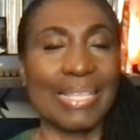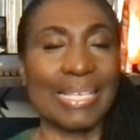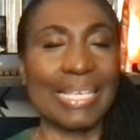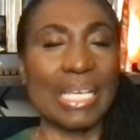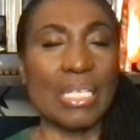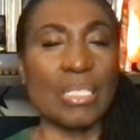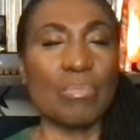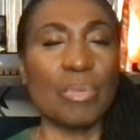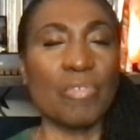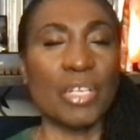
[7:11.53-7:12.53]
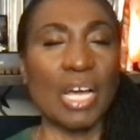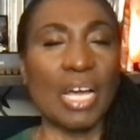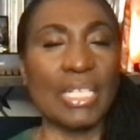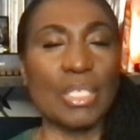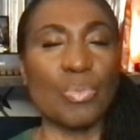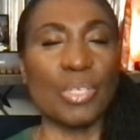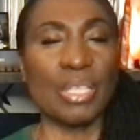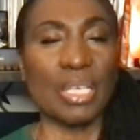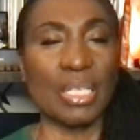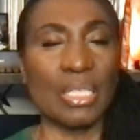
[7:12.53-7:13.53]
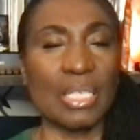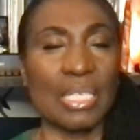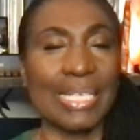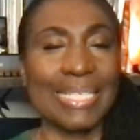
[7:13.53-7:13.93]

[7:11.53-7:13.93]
The kingdom of God is within.